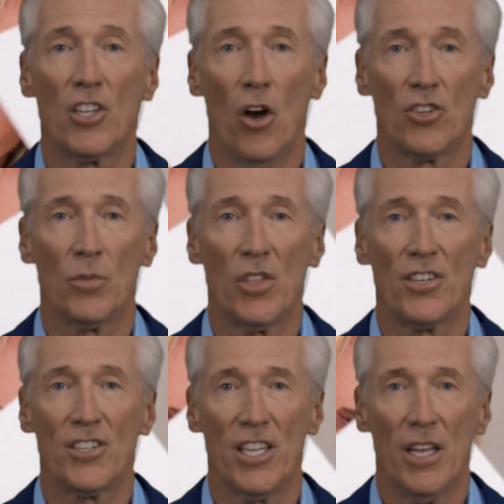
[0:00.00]
loss
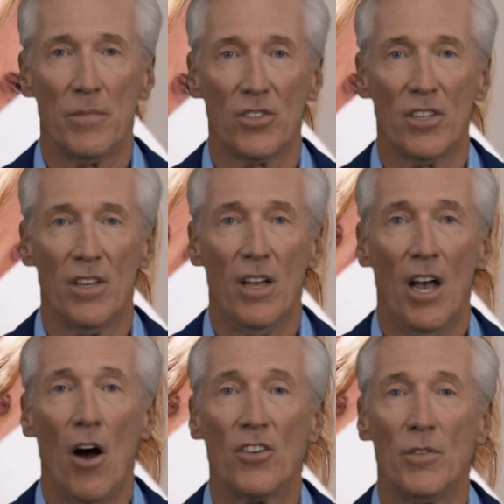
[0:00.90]
within teams,
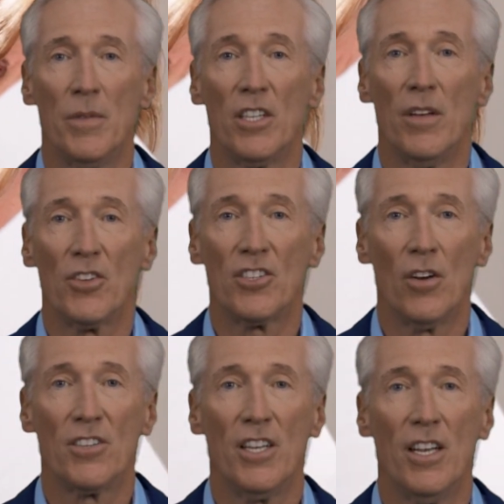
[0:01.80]
ultimately
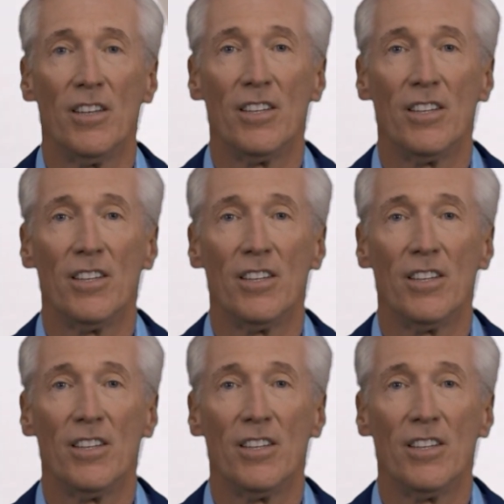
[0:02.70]
resulting in